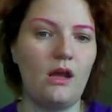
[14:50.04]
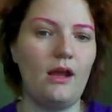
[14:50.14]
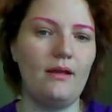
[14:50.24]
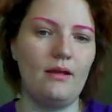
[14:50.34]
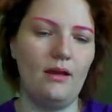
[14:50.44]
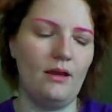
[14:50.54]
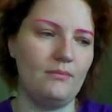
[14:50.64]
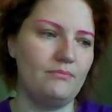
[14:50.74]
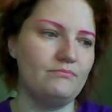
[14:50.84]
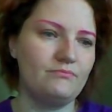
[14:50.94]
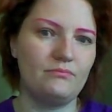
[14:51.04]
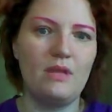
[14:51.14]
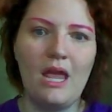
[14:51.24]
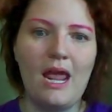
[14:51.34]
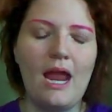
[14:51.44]
hot, uh,
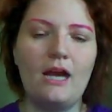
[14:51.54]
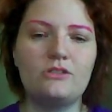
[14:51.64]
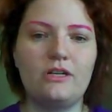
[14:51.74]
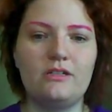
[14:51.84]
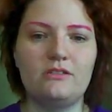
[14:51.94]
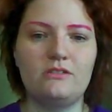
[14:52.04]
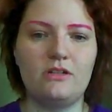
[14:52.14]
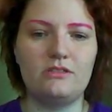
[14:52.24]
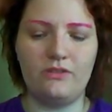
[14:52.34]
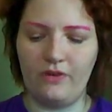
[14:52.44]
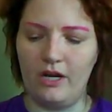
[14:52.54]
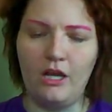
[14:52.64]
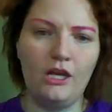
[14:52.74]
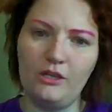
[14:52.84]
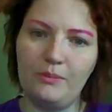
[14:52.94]
hair dryers are different.
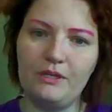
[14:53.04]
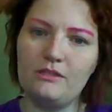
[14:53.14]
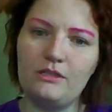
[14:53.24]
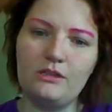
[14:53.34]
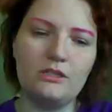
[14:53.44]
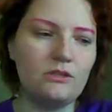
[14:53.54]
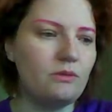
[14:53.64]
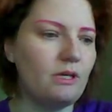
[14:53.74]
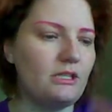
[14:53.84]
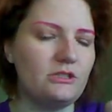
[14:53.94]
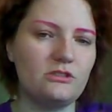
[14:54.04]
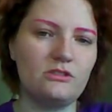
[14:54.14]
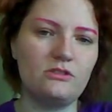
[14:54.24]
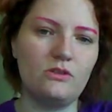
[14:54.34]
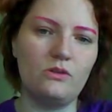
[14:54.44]
You put it on low and you
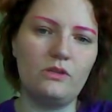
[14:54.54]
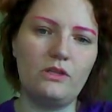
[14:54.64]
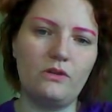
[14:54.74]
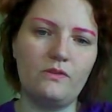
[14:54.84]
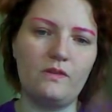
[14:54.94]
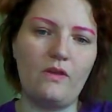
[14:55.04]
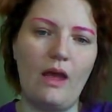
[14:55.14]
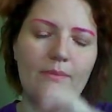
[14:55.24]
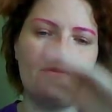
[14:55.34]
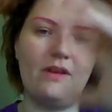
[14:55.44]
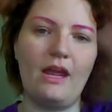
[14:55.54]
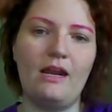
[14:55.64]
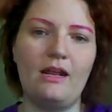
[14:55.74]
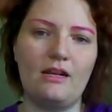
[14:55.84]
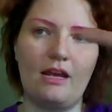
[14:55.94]
just slowly go over the top of it
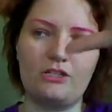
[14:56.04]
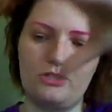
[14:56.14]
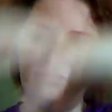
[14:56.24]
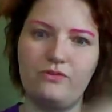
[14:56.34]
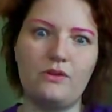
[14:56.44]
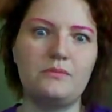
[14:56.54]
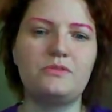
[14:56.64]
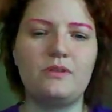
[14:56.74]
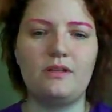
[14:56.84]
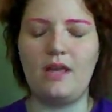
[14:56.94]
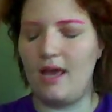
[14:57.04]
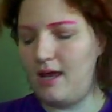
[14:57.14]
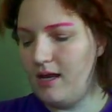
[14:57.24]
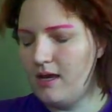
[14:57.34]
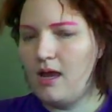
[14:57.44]
and it actually forms around the
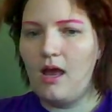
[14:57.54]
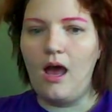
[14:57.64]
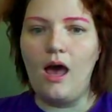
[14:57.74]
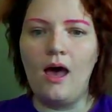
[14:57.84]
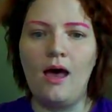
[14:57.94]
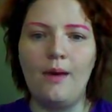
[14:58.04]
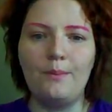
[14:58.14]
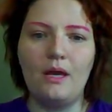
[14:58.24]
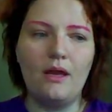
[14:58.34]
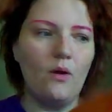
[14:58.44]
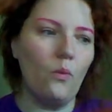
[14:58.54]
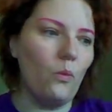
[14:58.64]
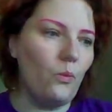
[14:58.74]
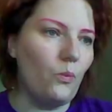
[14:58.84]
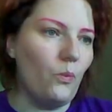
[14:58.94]
head. Um,
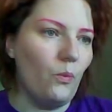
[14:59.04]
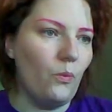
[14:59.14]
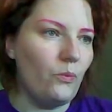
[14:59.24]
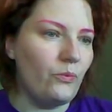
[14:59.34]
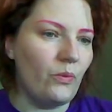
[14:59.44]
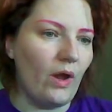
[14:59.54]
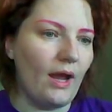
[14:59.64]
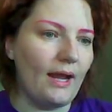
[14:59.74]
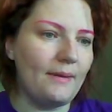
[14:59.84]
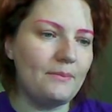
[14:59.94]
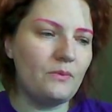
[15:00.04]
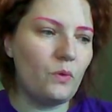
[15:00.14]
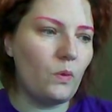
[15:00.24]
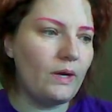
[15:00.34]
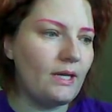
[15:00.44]
I'm
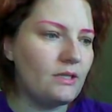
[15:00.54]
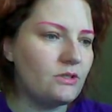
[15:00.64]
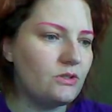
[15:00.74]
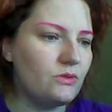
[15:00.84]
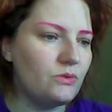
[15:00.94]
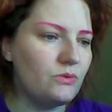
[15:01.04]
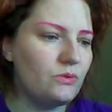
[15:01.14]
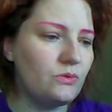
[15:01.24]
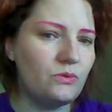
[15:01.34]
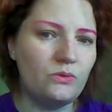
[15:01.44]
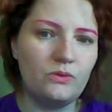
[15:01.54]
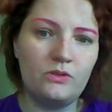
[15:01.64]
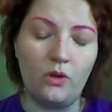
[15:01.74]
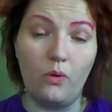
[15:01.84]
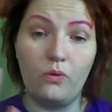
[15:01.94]
going to
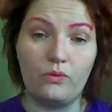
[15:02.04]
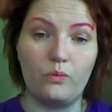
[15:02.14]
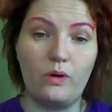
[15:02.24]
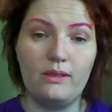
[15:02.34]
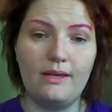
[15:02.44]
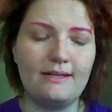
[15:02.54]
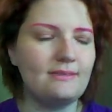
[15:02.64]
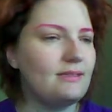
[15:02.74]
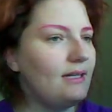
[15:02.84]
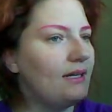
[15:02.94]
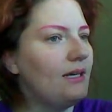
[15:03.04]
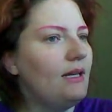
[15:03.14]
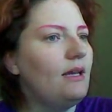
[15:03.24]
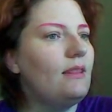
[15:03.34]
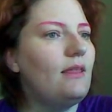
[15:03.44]
go over one last thing
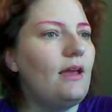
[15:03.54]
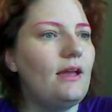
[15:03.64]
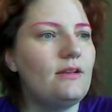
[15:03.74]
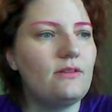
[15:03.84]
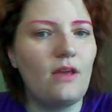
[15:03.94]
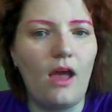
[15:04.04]
that